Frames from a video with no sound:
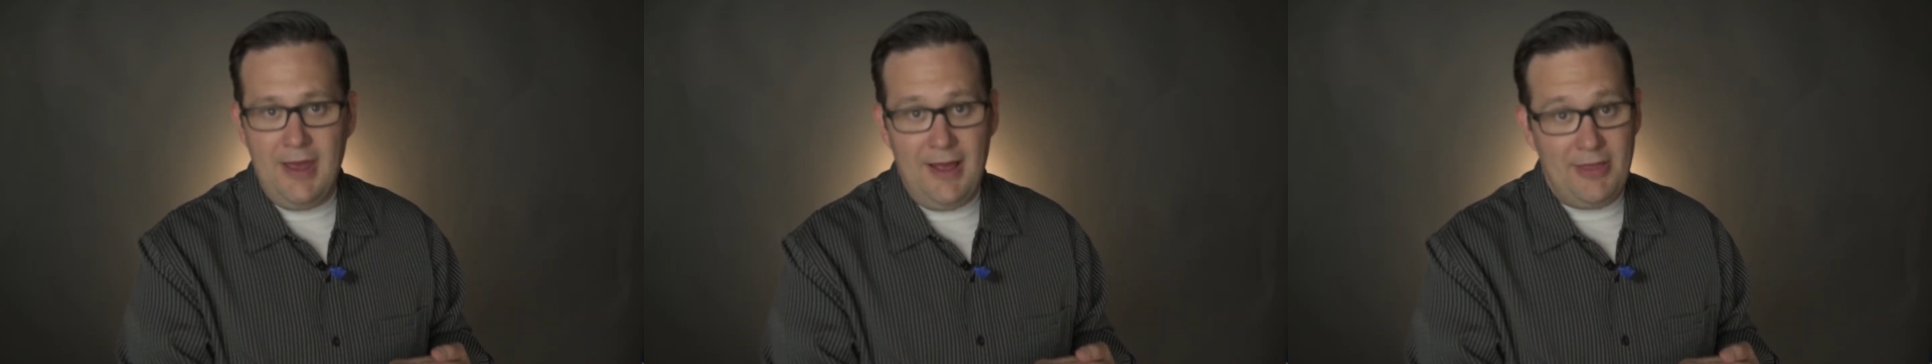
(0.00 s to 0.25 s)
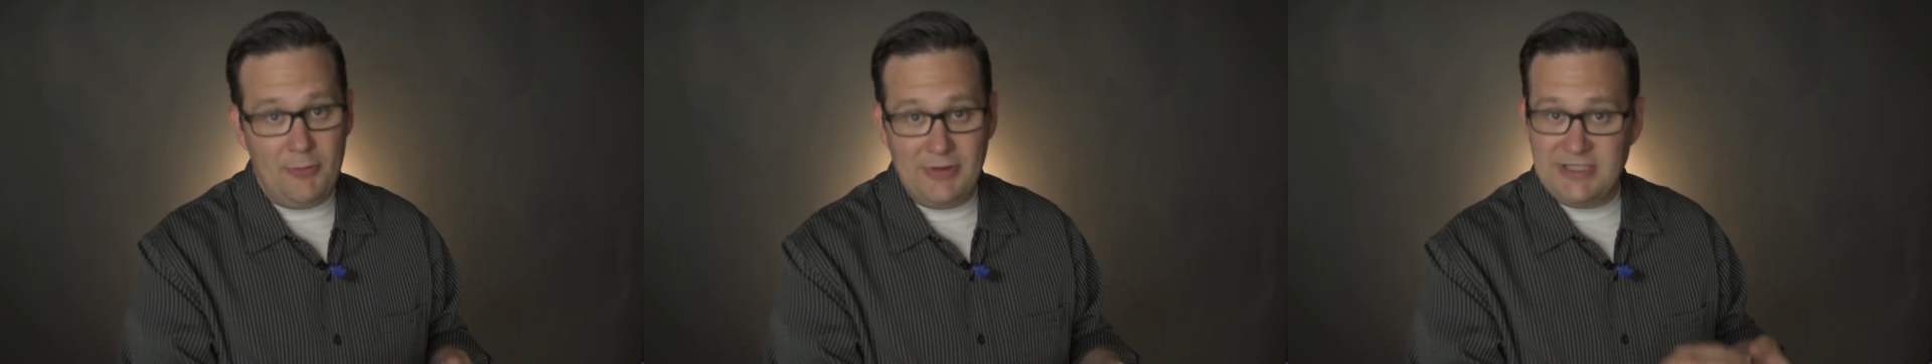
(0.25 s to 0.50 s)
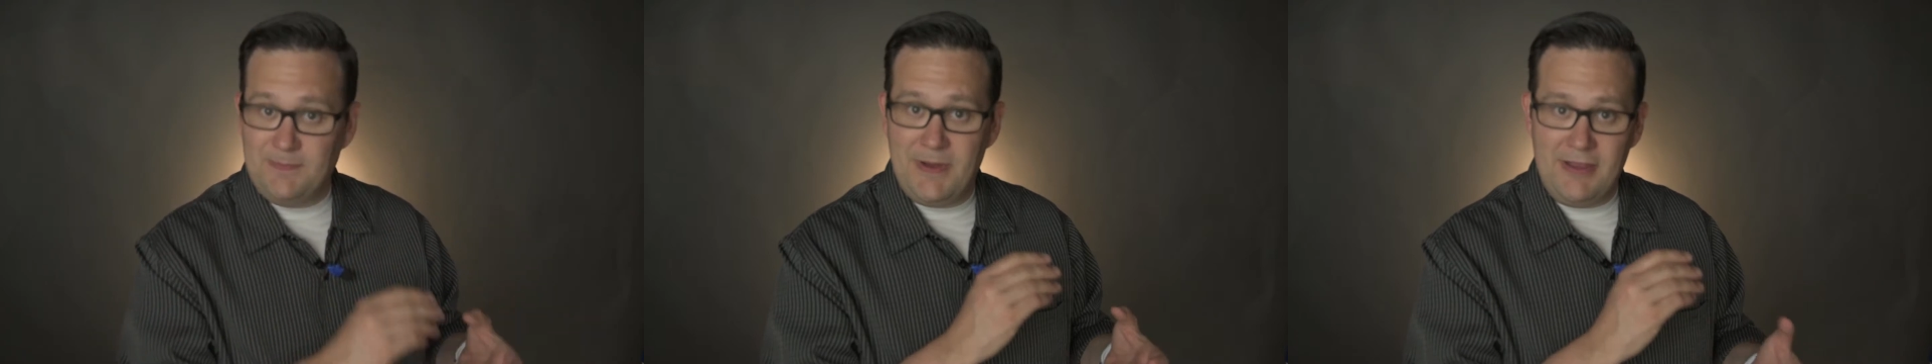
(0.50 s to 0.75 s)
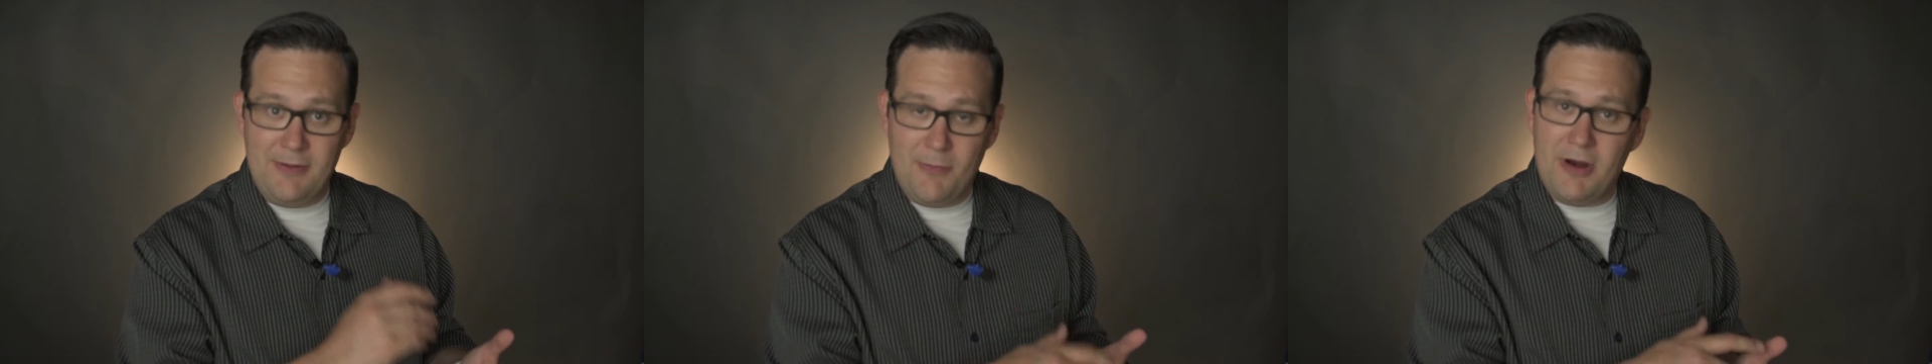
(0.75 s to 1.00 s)
and then we
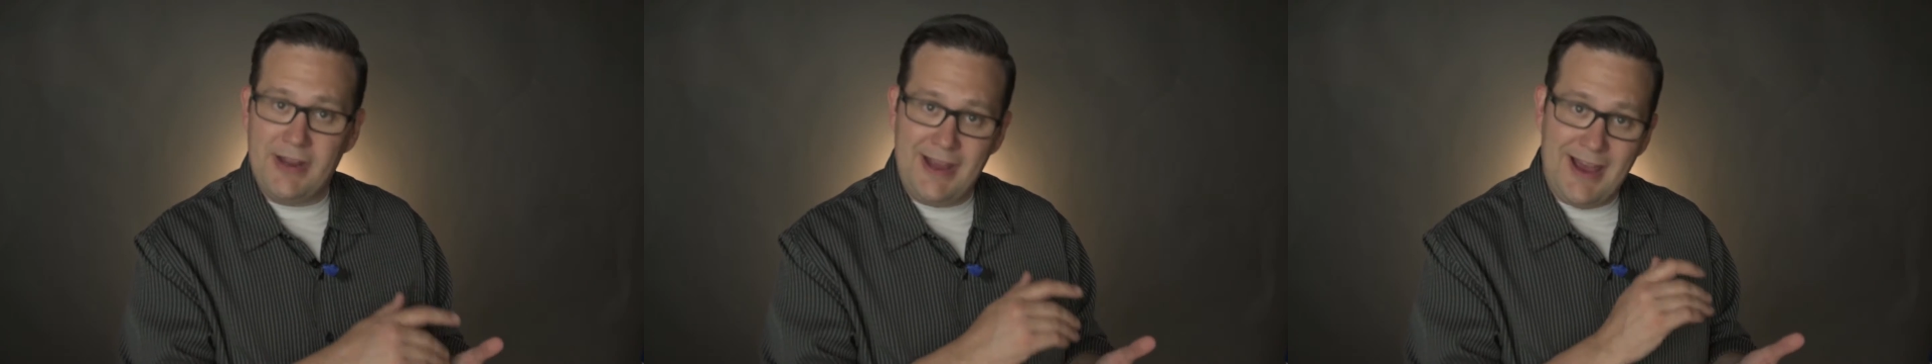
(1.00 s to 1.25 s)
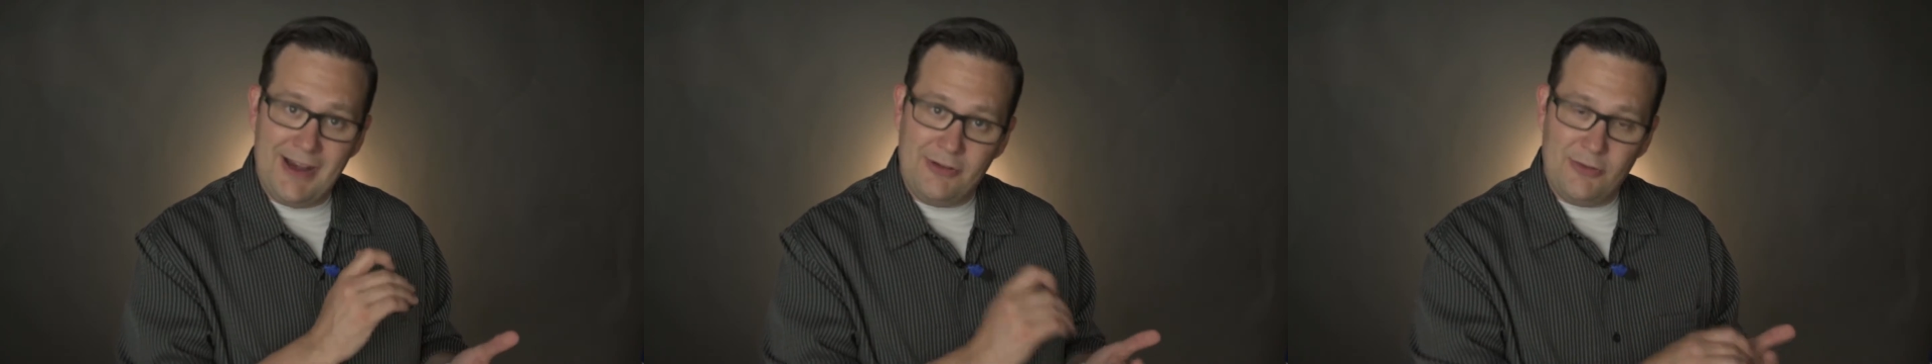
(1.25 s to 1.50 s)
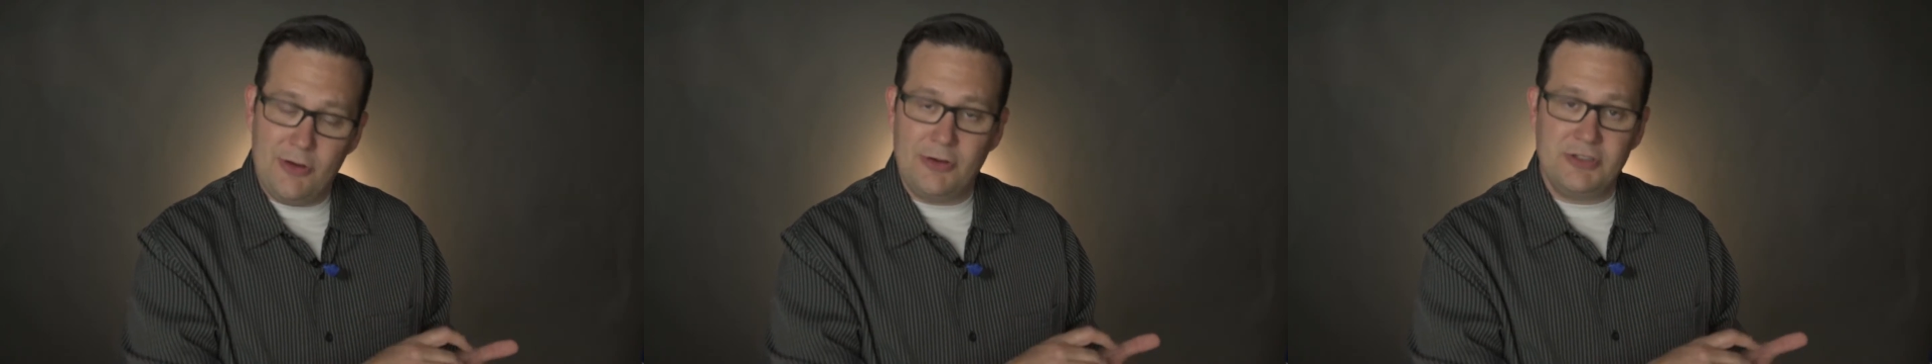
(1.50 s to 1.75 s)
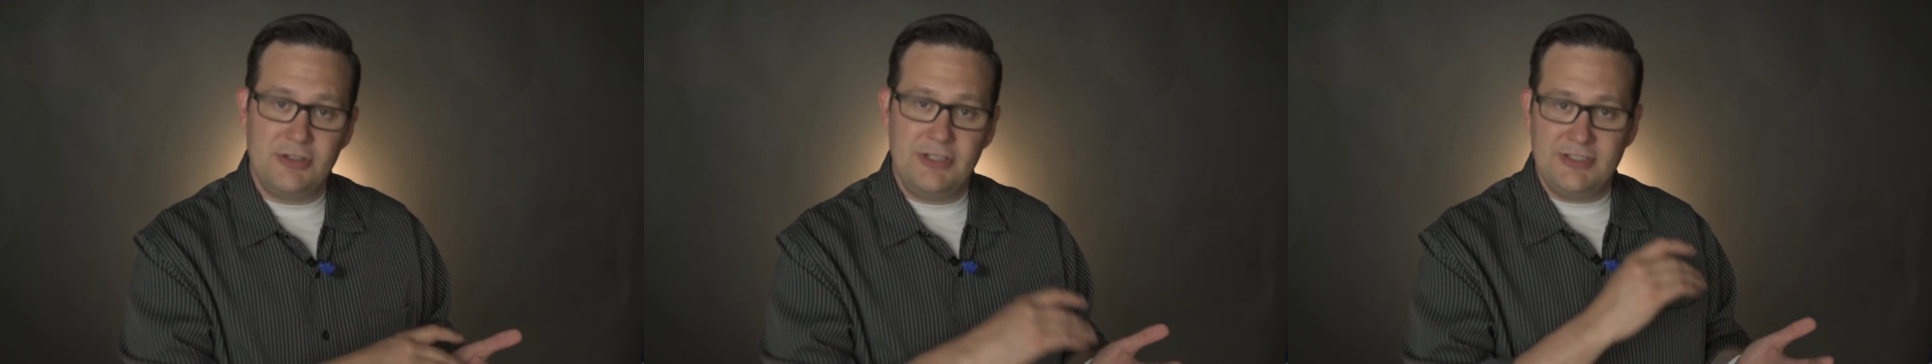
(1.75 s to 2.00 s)
spend the money on
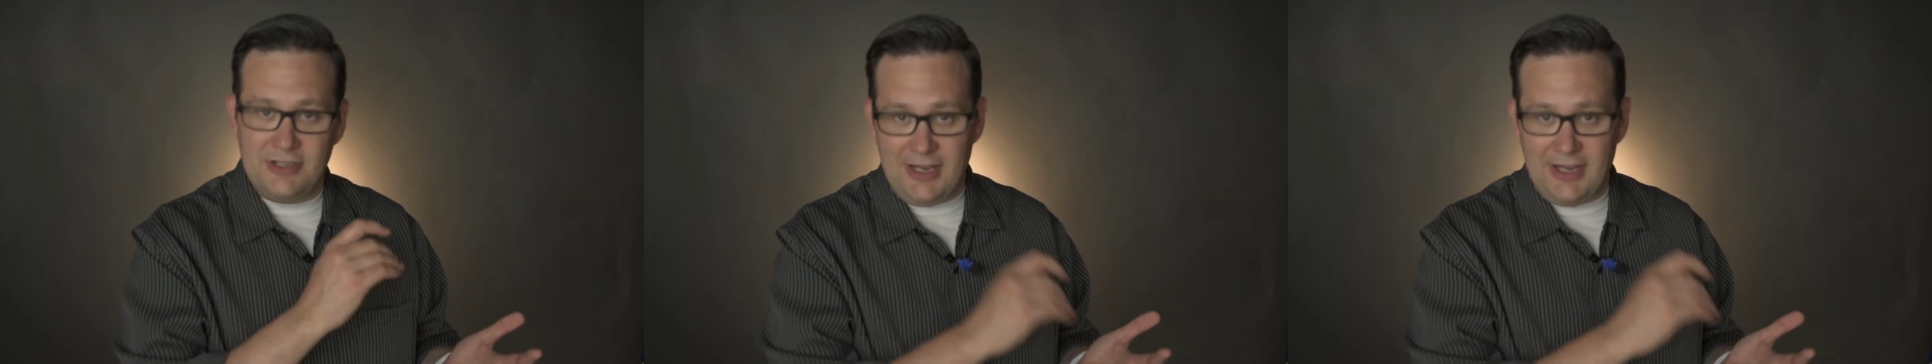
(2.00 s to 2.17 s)
groceries